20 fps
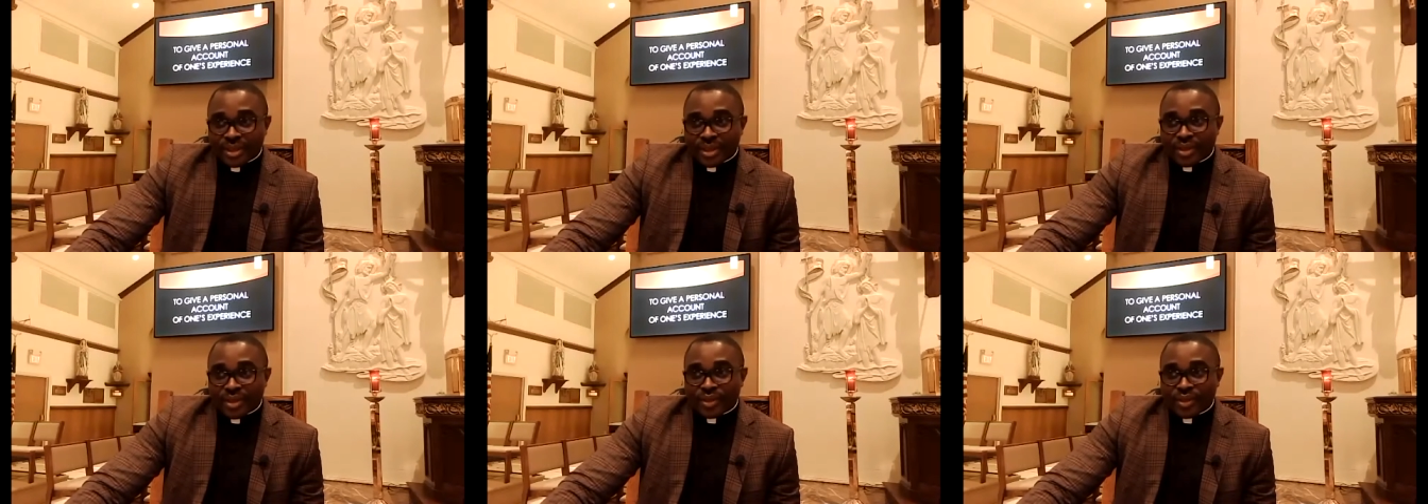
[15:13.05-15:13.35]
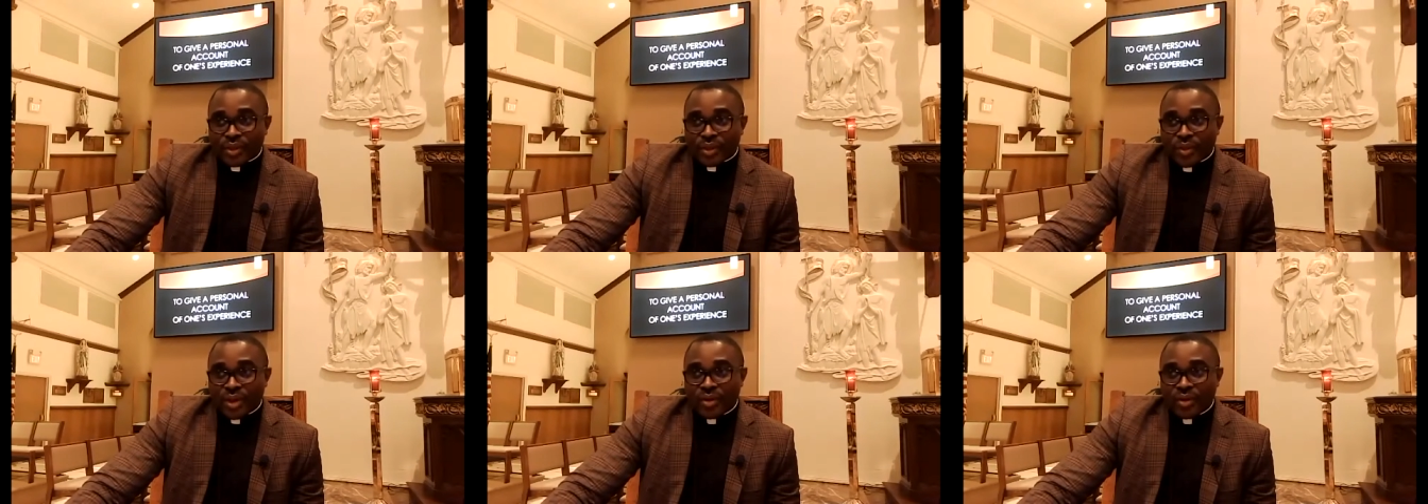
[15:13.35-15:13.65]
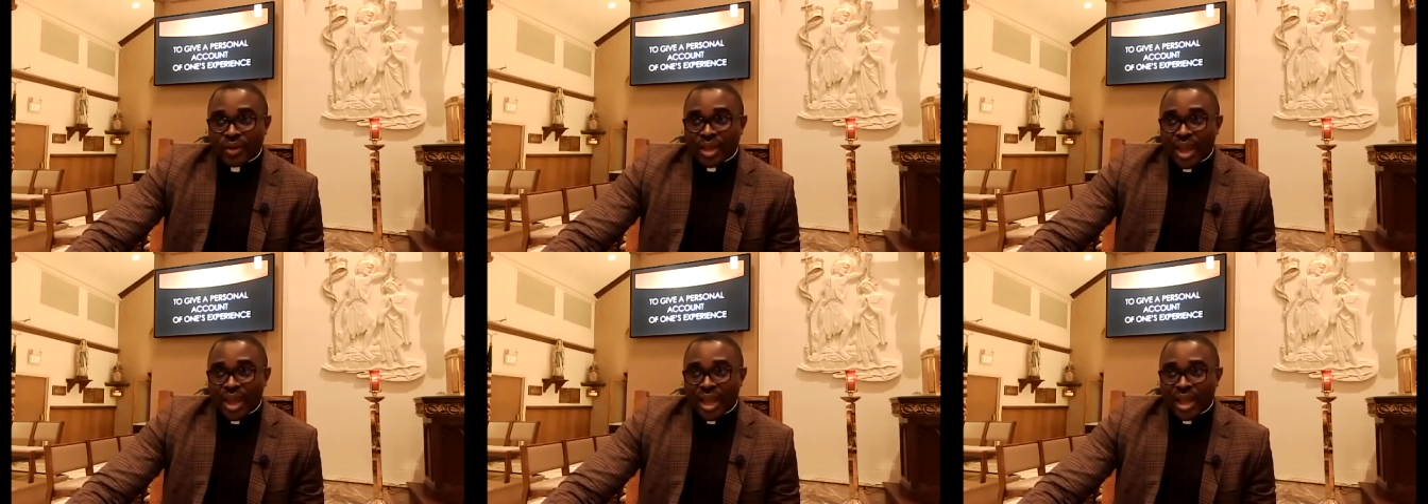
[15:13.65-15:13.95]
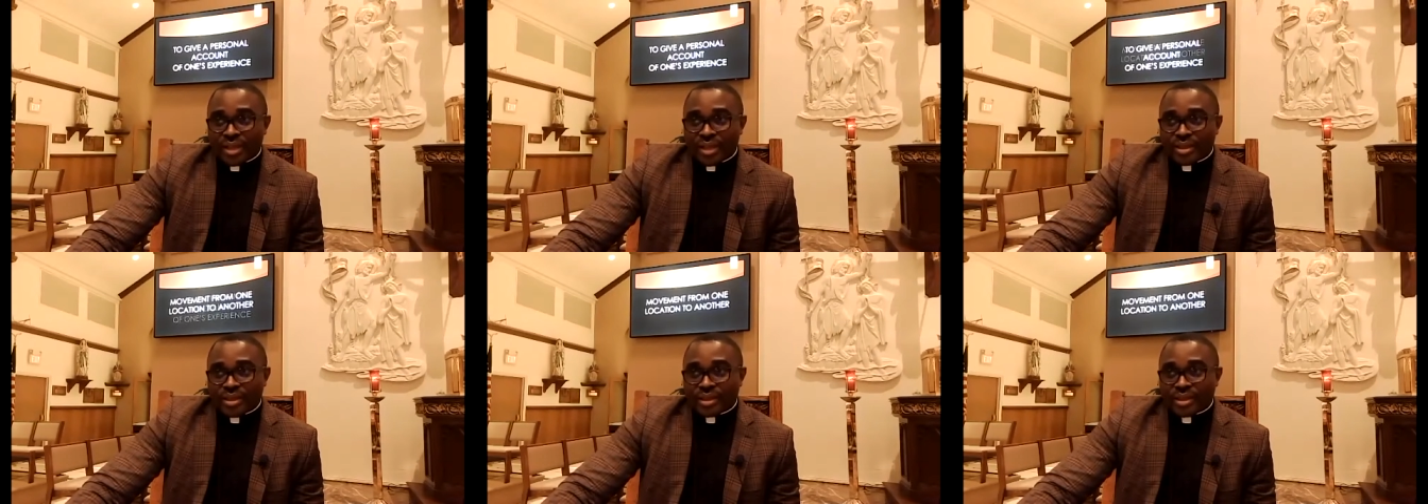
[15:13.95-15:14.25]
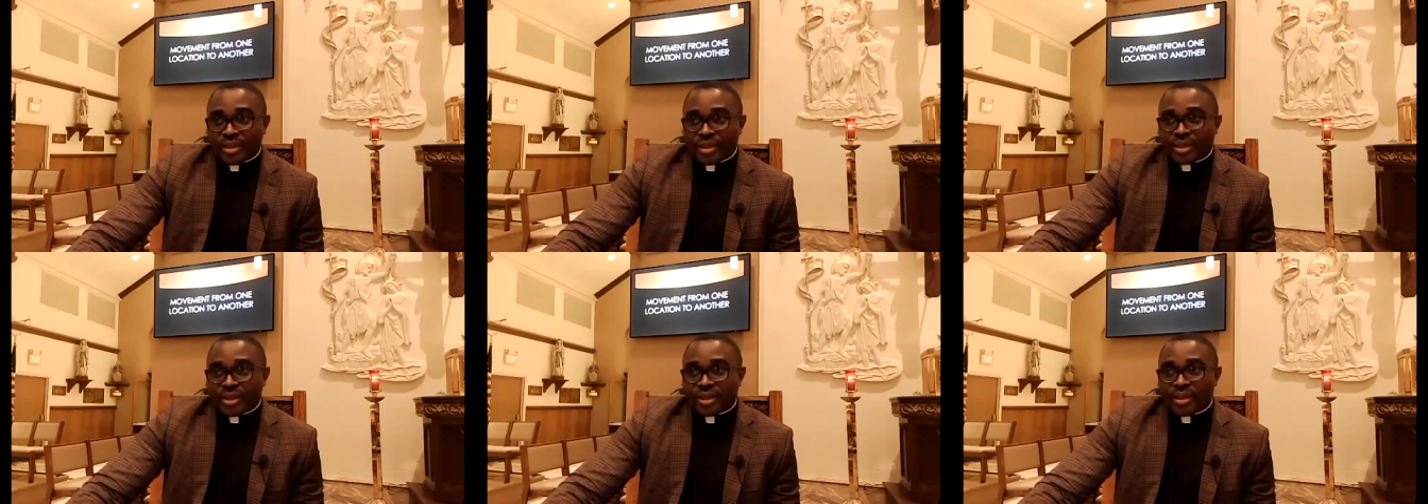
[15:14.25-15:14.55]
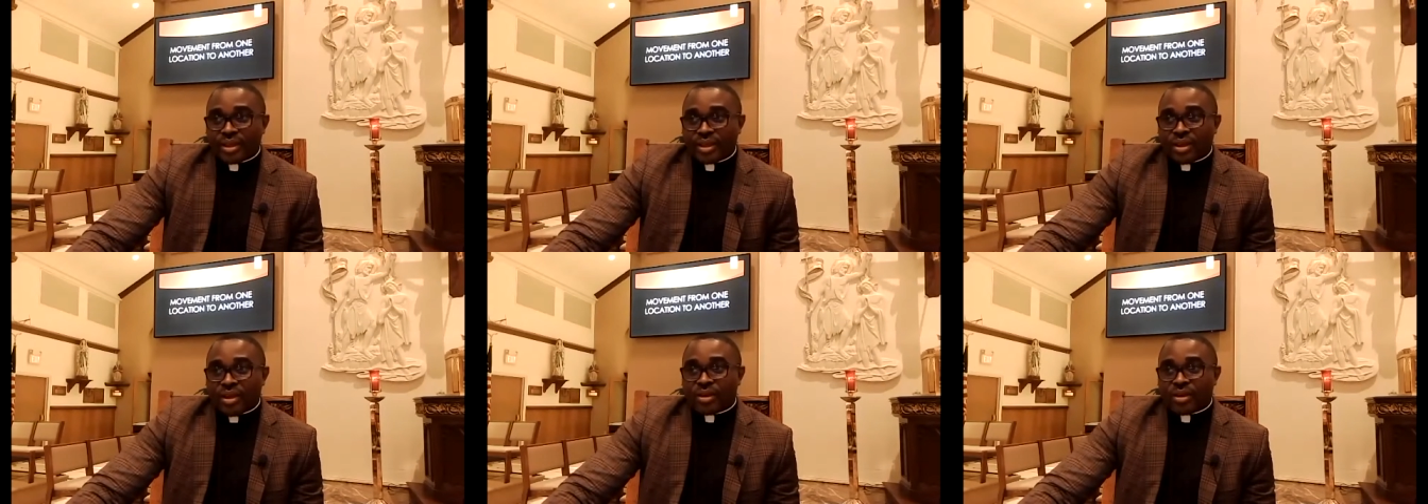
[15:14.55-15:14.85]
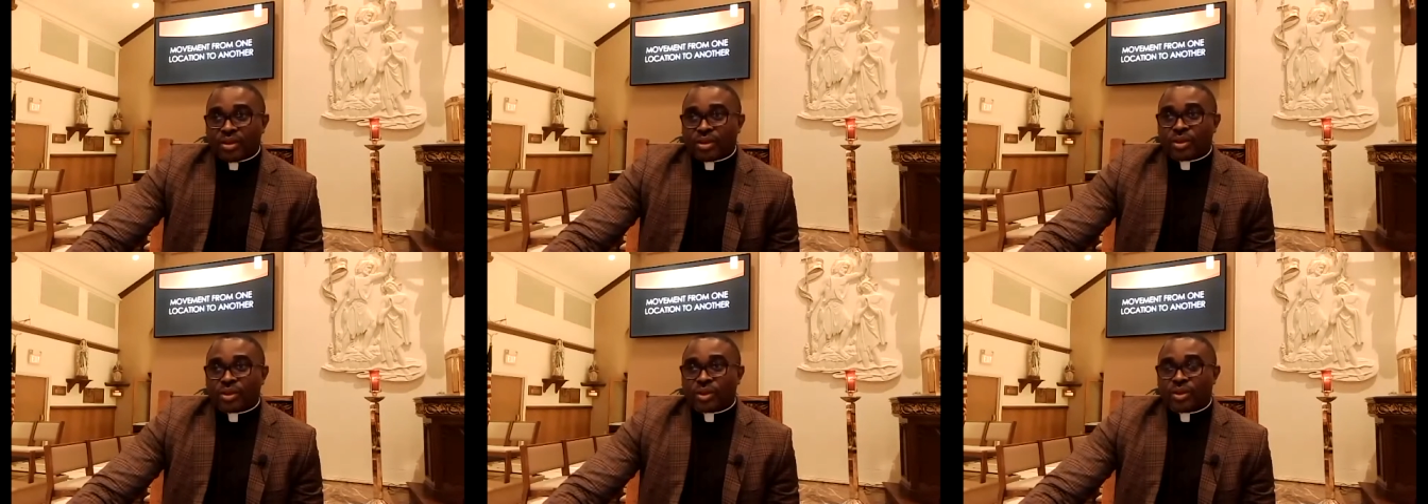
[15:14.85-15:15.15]
So we look at
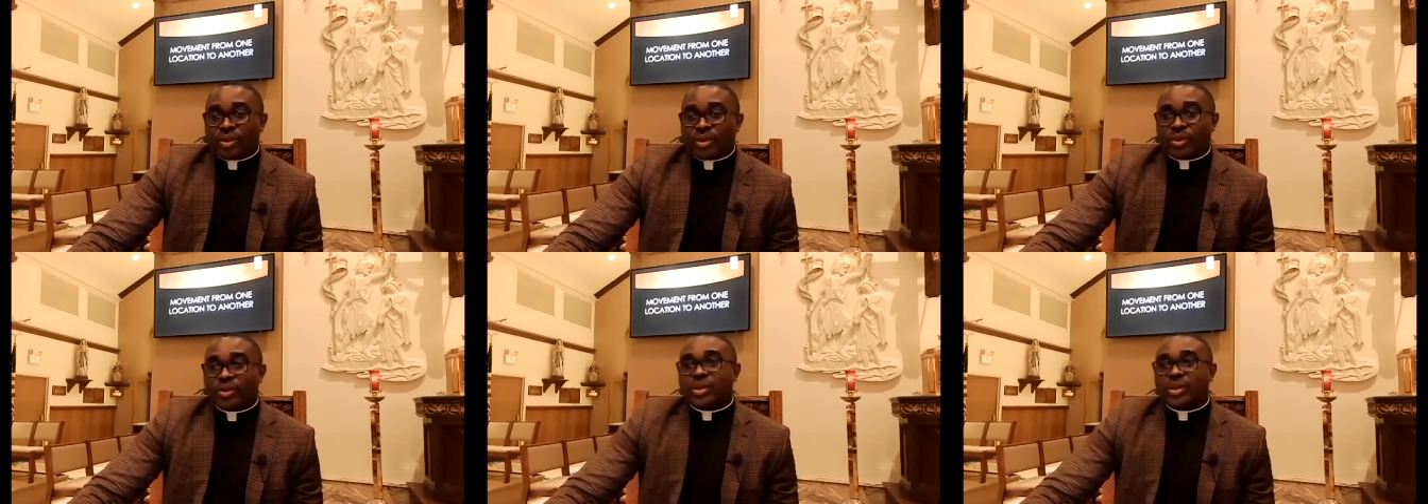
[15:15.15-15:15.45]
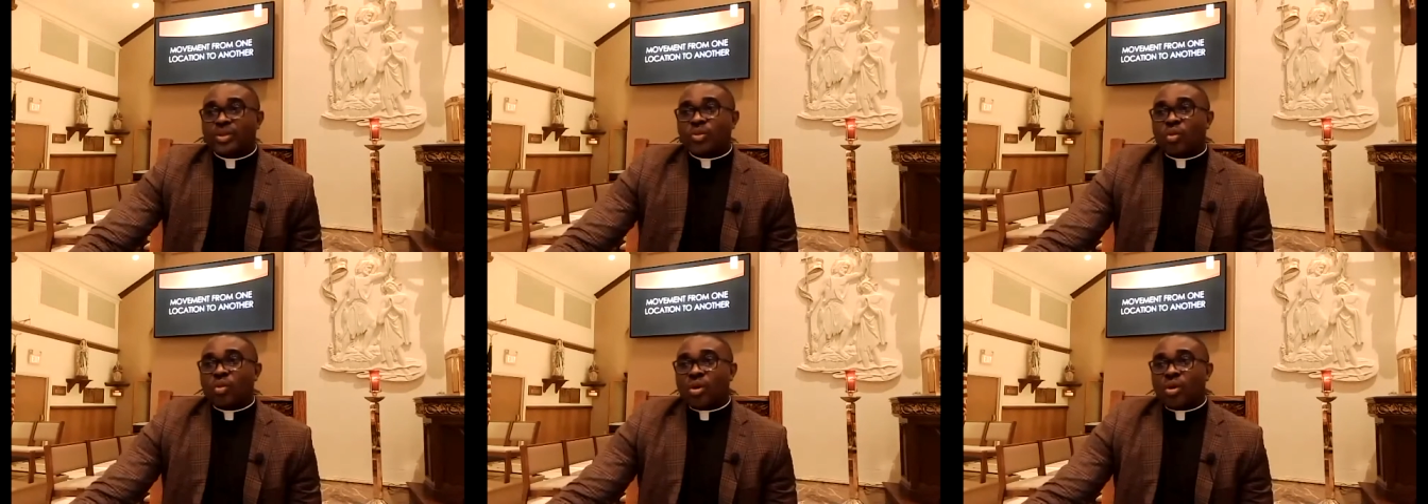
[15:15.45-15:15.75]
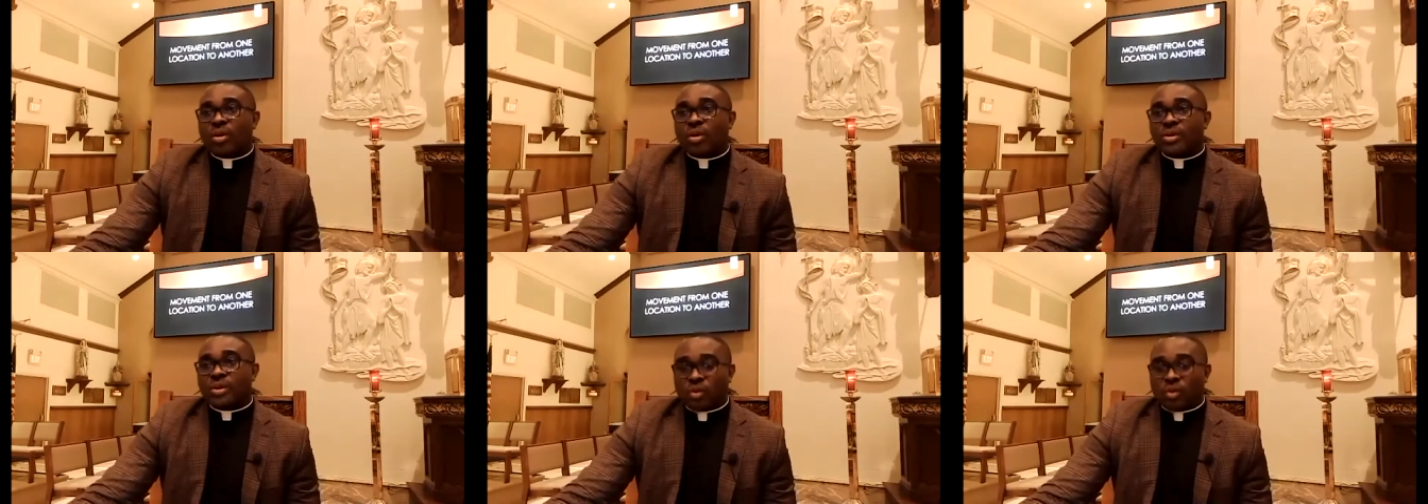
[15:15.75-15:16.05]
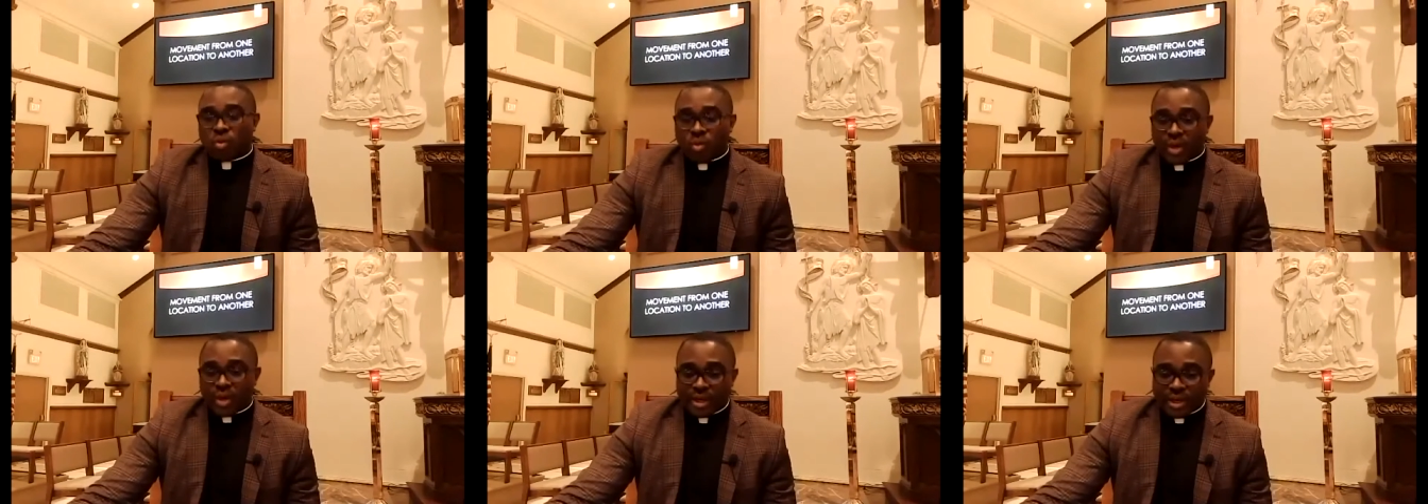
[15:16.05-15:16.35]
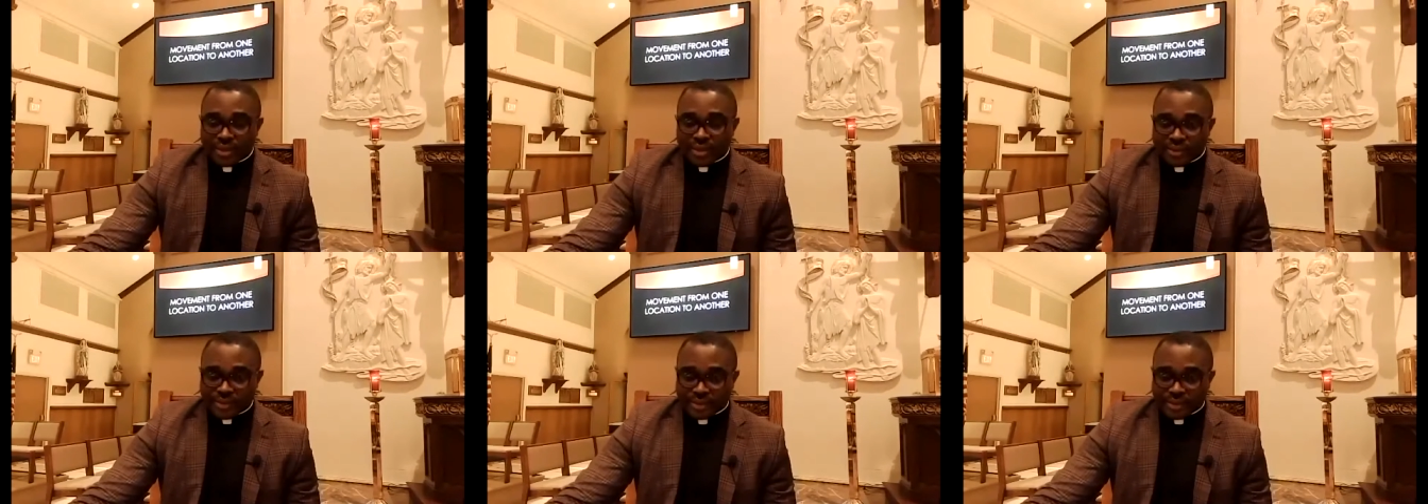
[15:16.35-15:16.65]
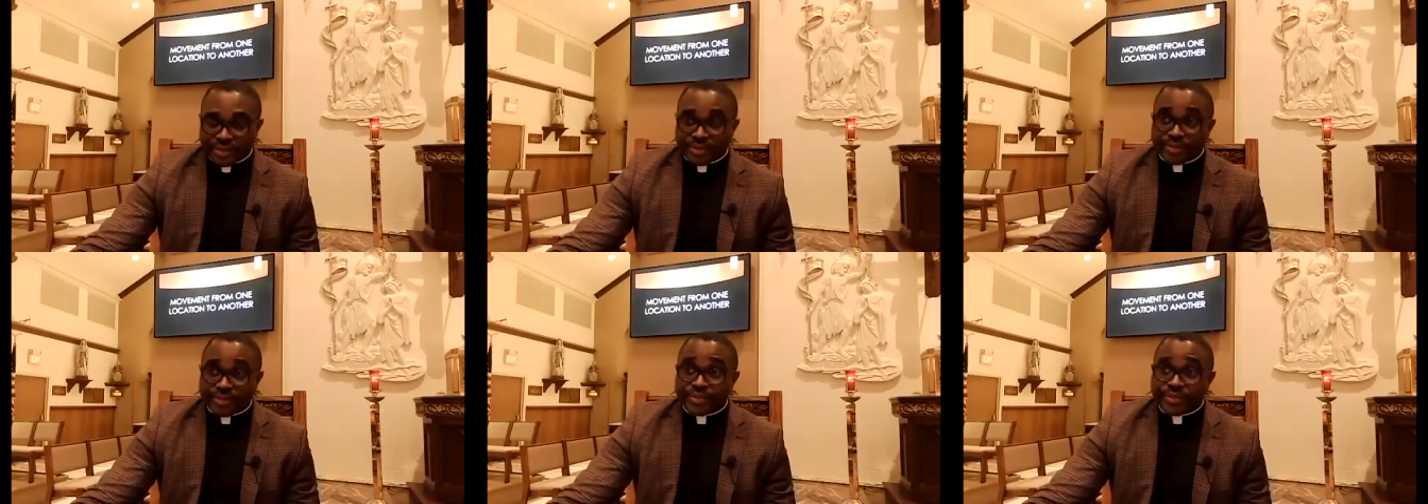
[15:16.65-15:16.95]
also the word witnessing.